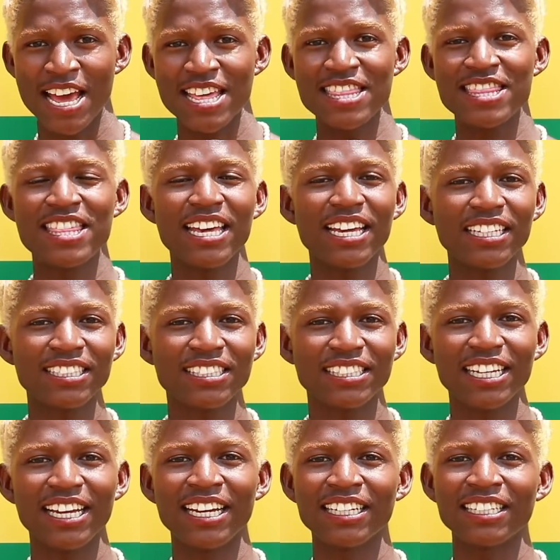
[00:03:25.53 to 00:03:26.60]
This
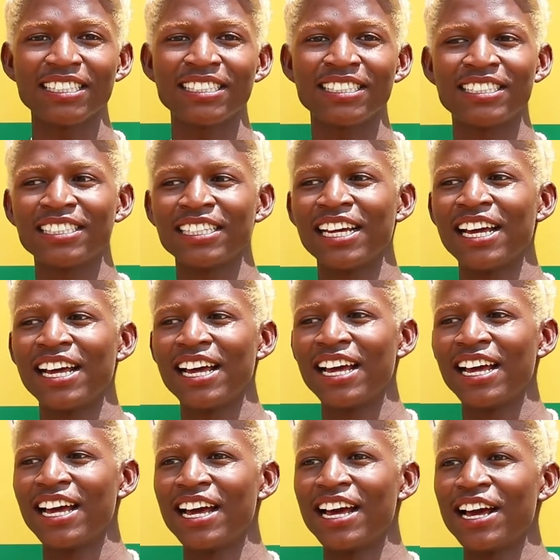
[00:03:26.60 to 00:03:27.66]
is
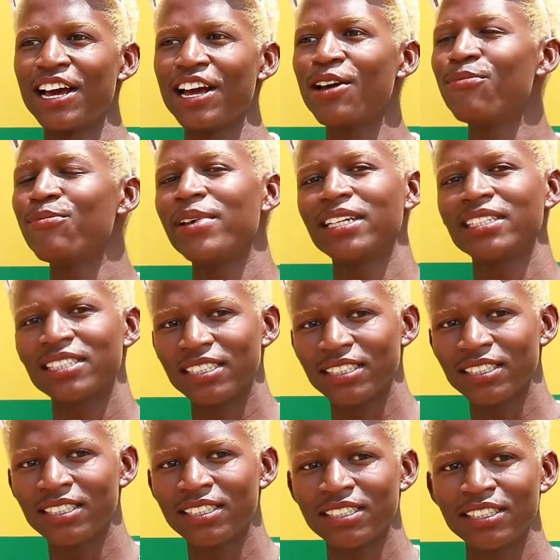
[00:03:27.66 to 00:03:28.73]
a
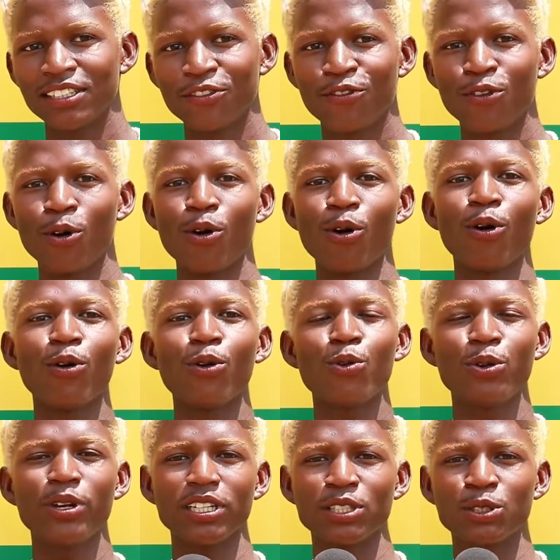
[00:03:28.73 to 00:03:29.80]
message for all
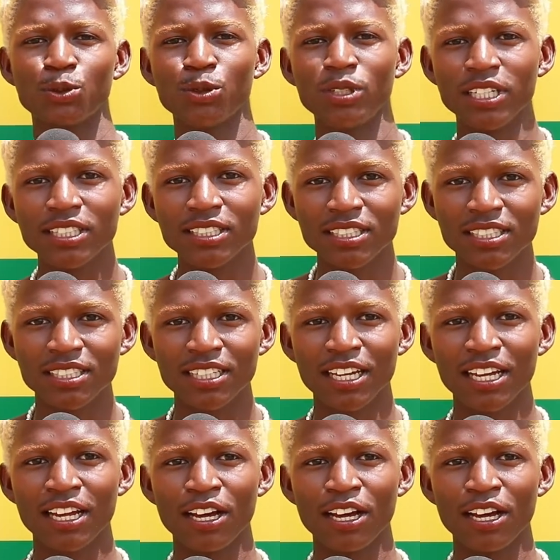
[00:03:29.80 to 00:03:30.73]
queer students